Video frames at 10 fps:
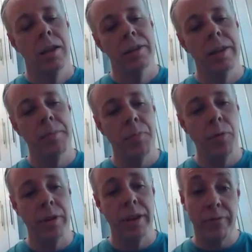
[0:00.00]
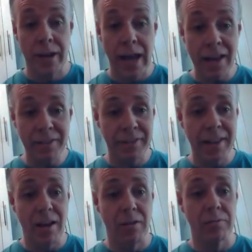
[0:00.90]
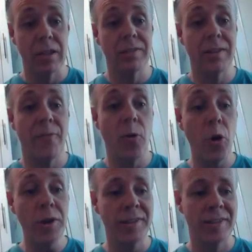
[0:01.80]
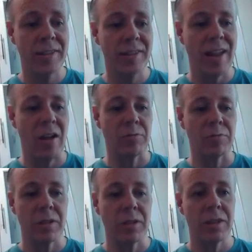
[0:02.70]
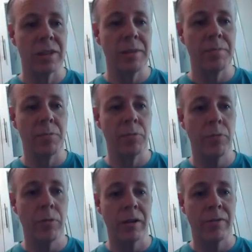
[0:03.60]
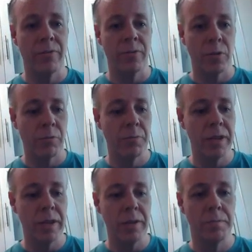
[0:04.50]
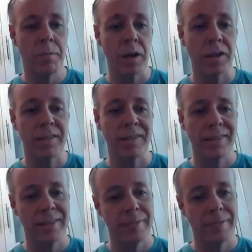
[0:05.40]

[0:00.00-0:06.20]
The last sound is a voiced sound. The plural form will be bugs.